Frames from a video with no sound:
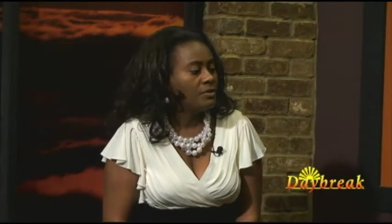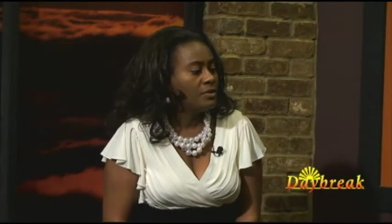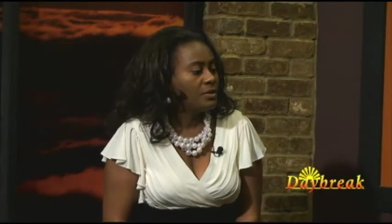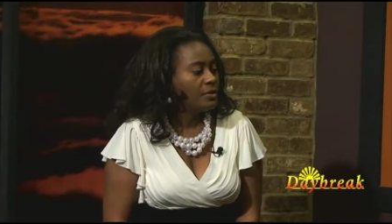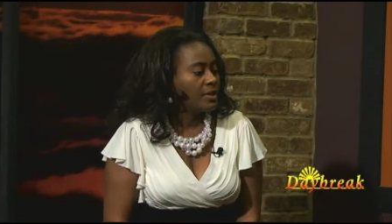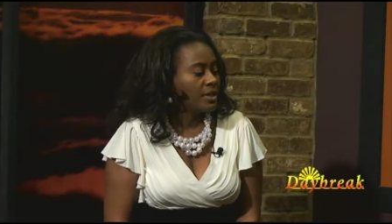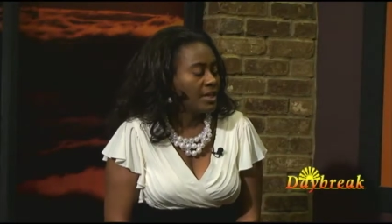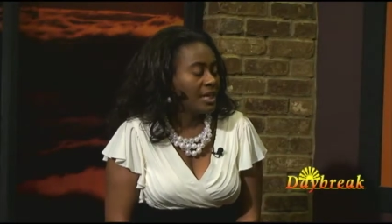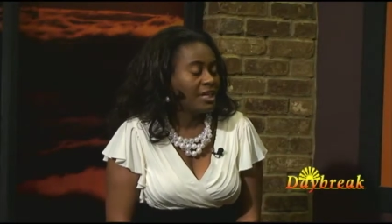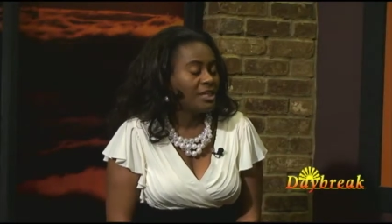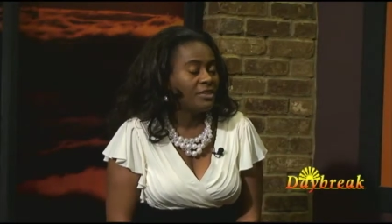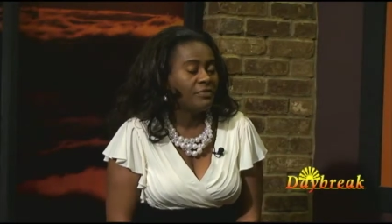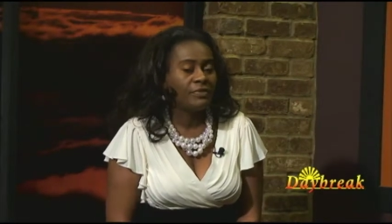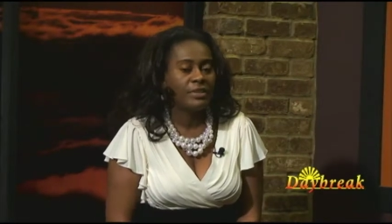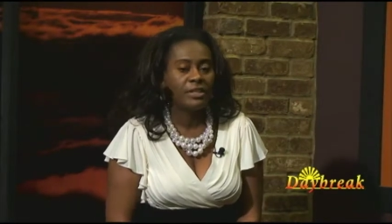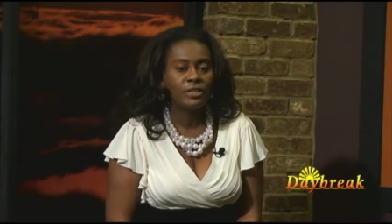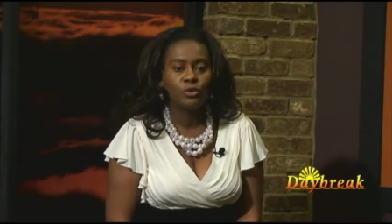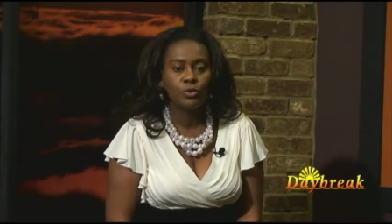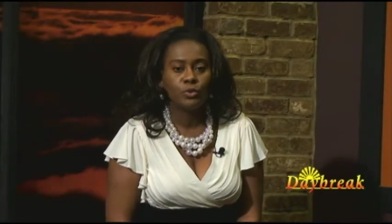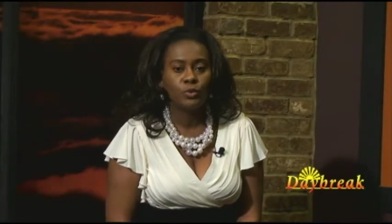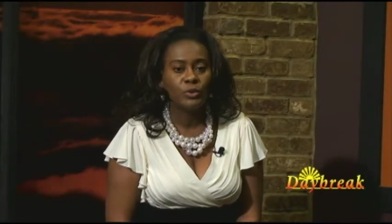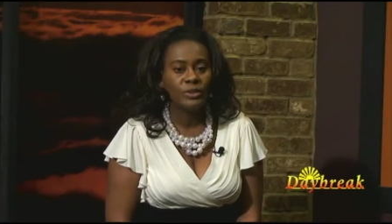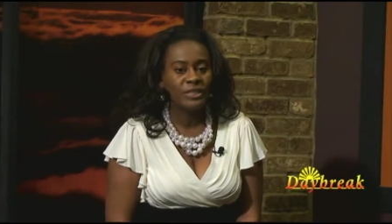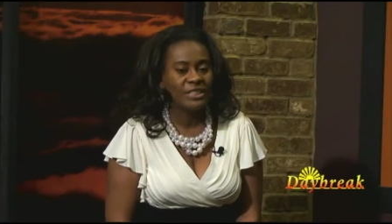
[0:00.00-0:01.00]
you can
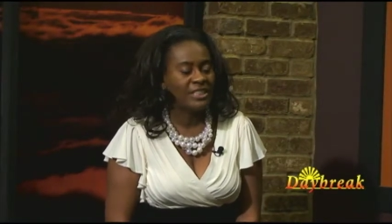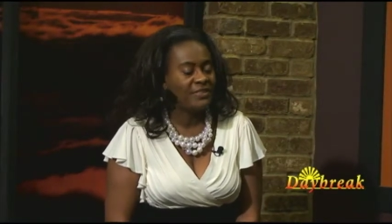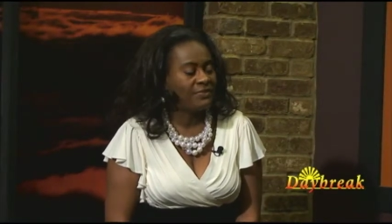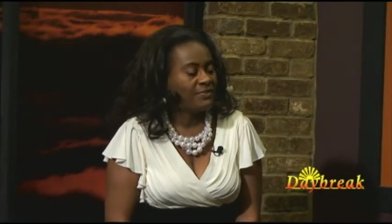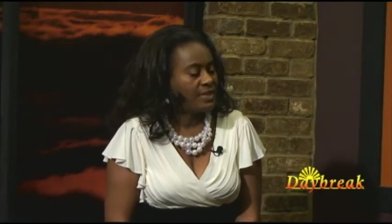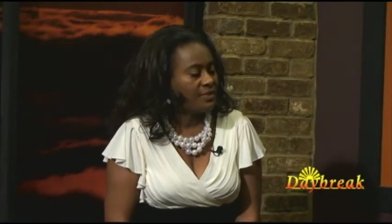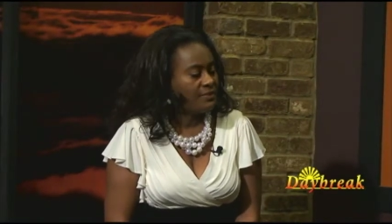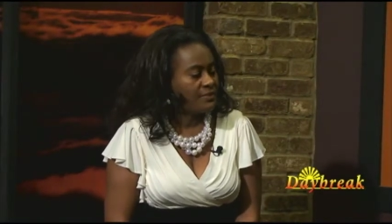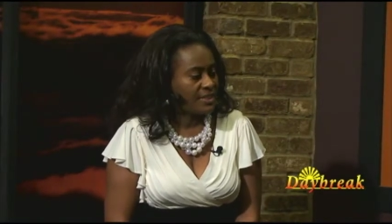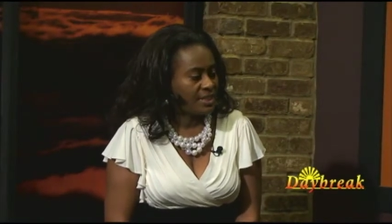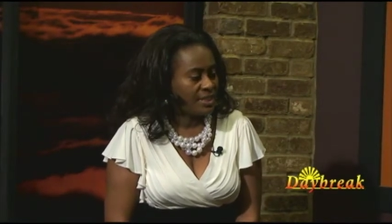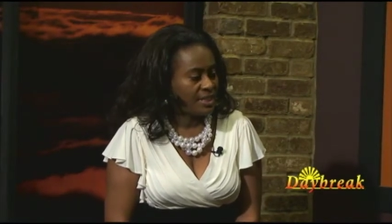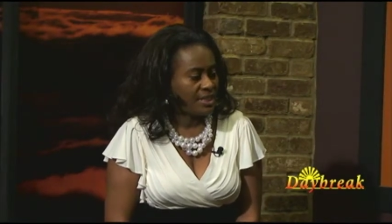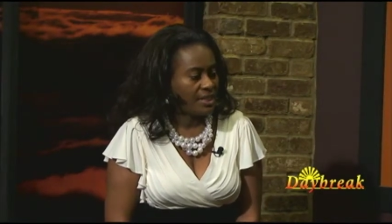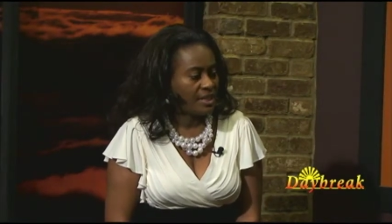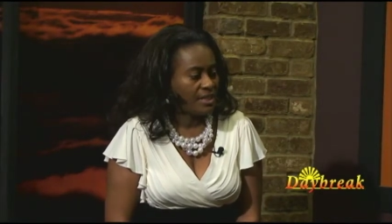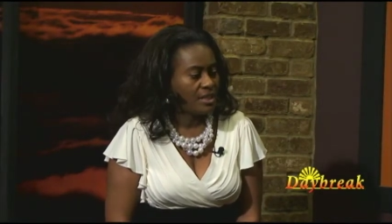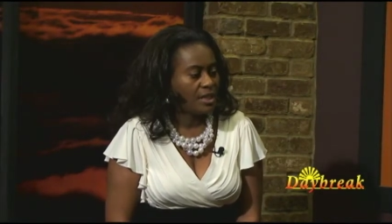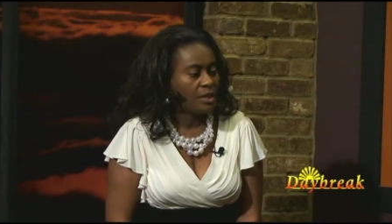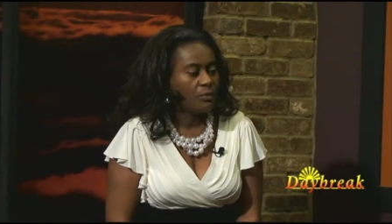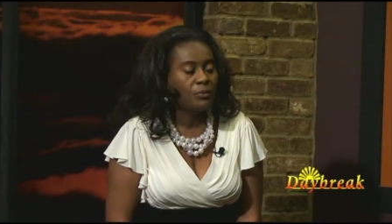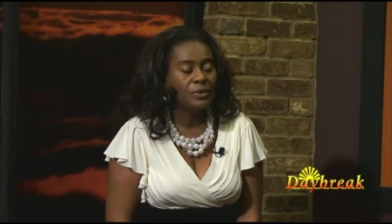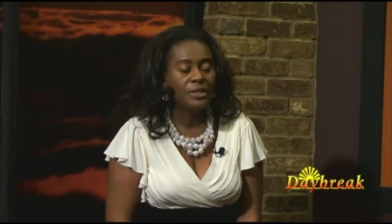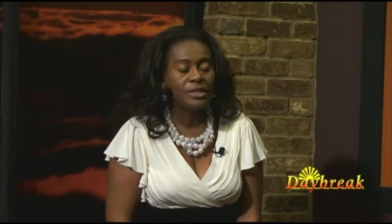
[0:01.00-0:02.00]
individual is
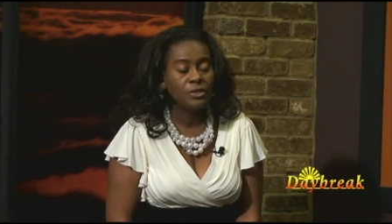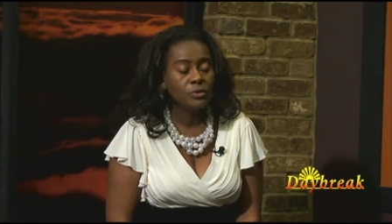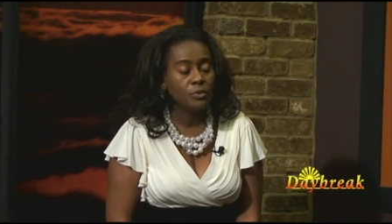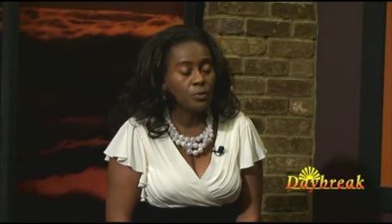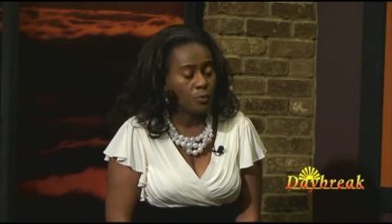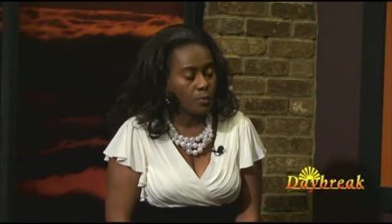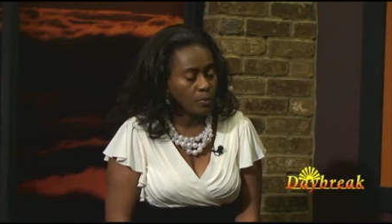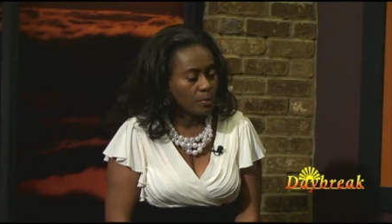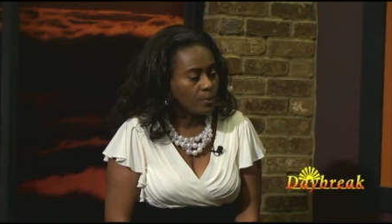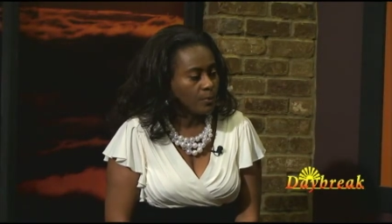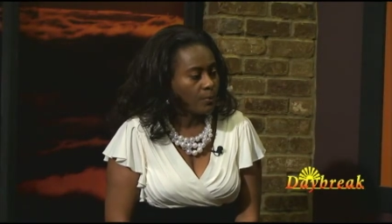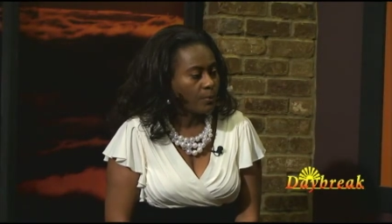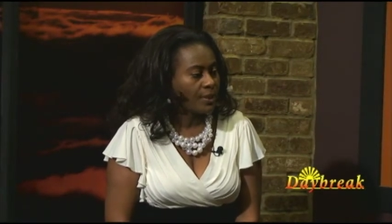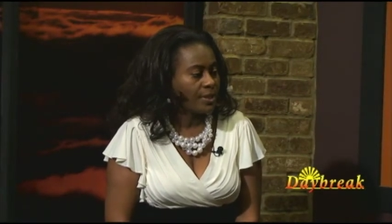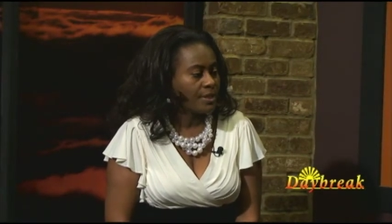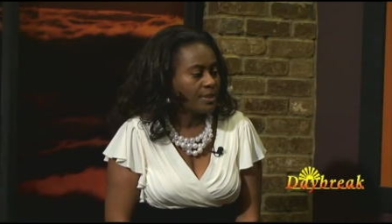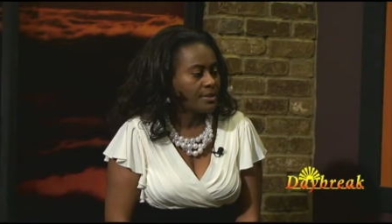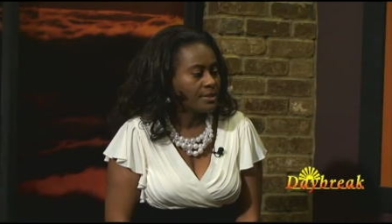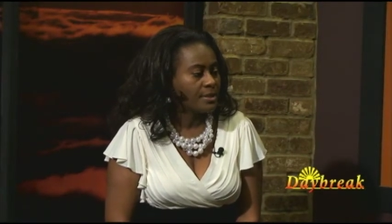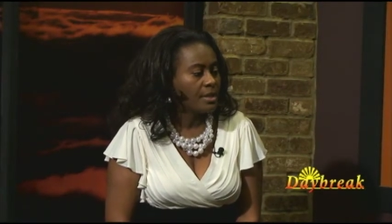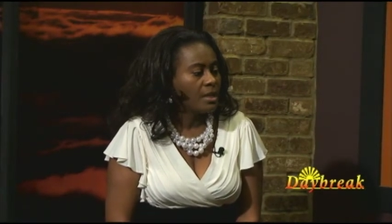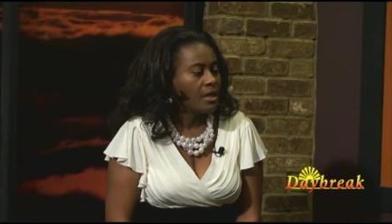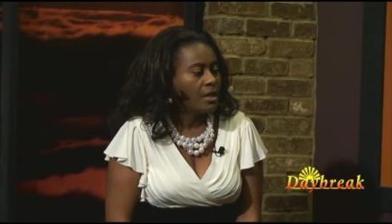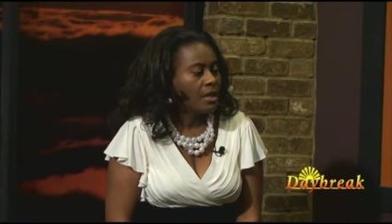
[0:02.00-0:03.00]
fifteen, and we do group
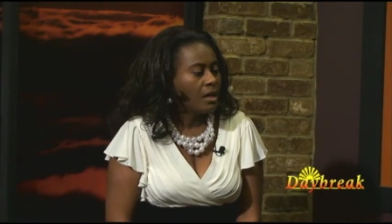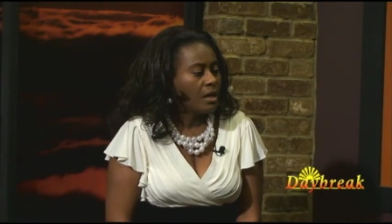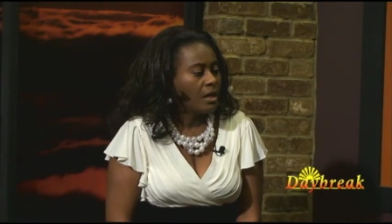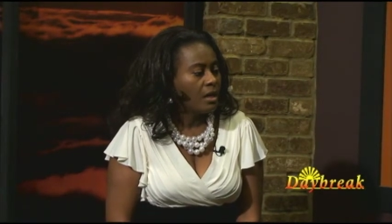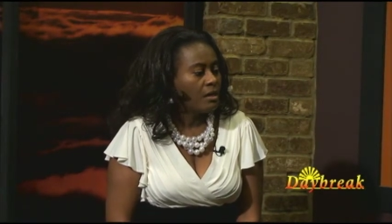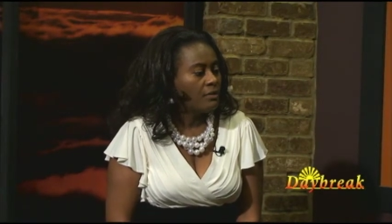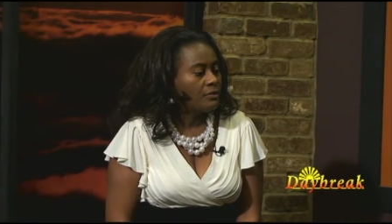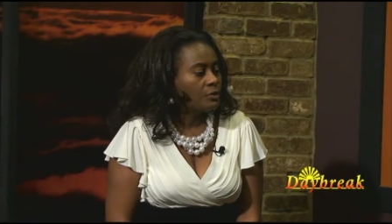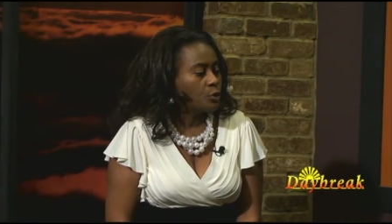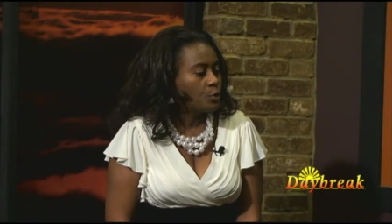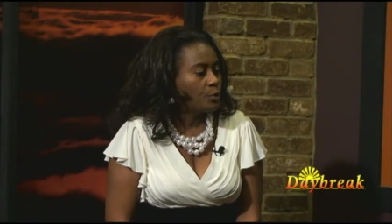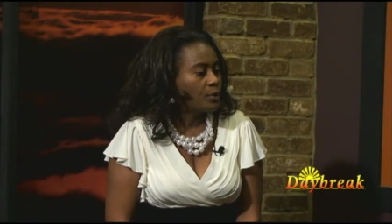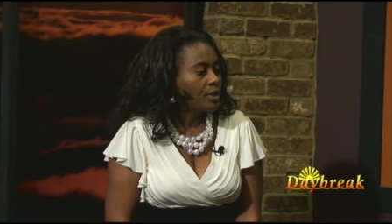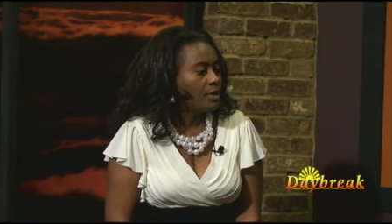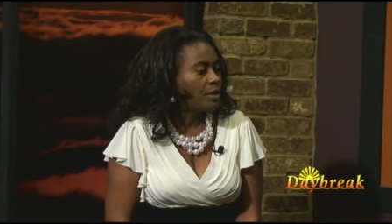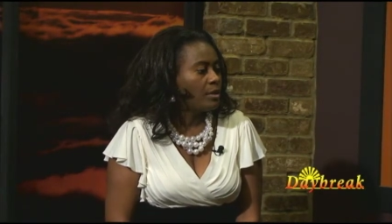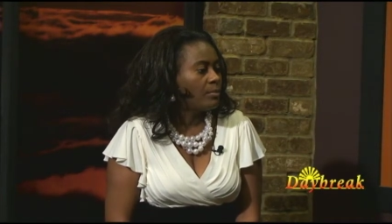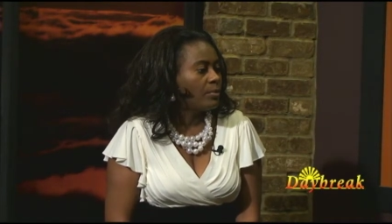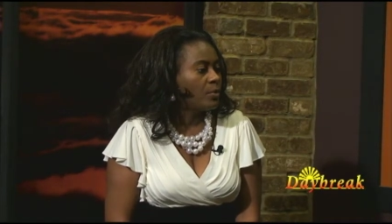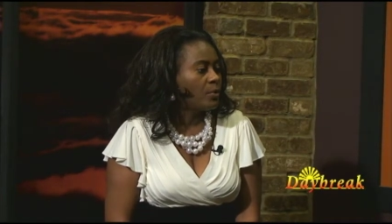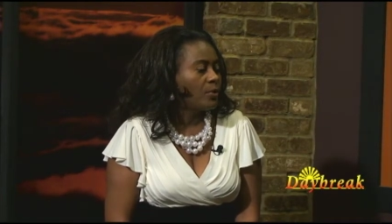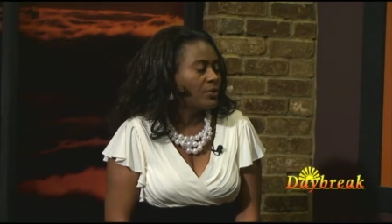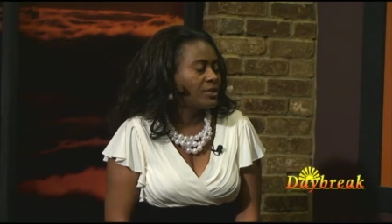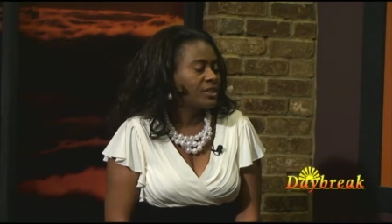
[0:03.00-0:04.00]
rates of twenty or
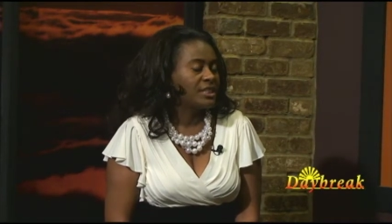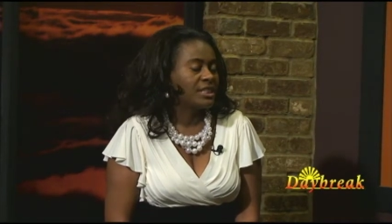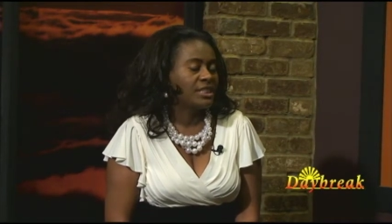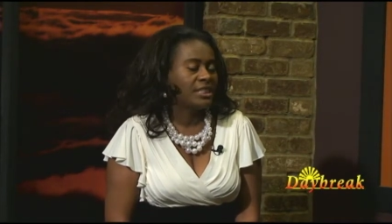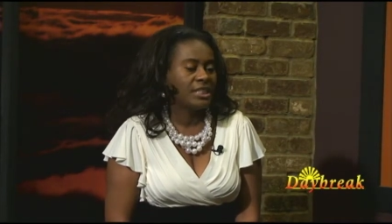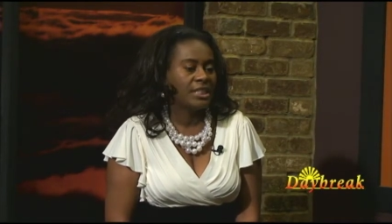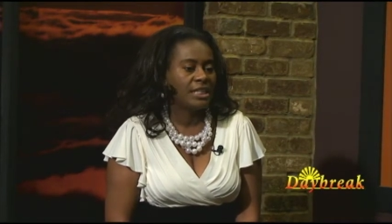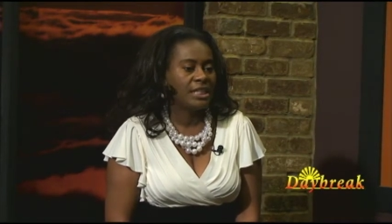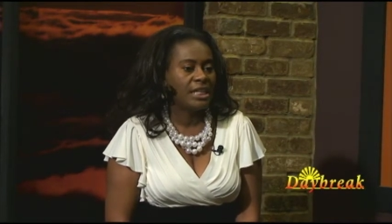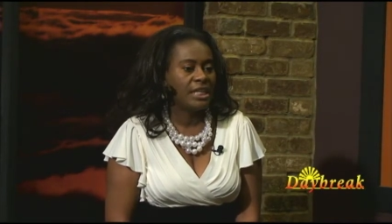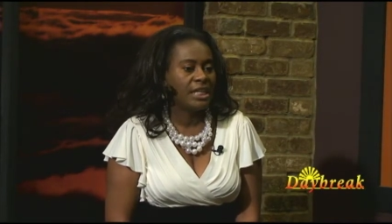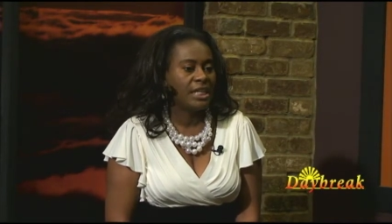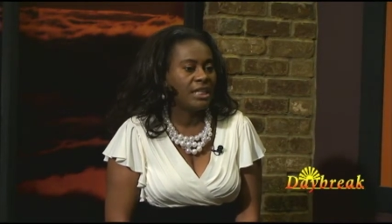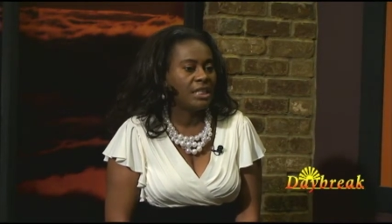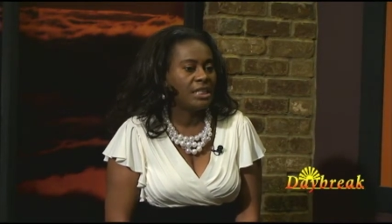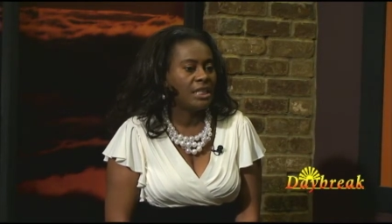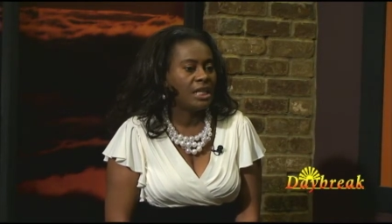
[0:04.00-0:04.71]
more is ten.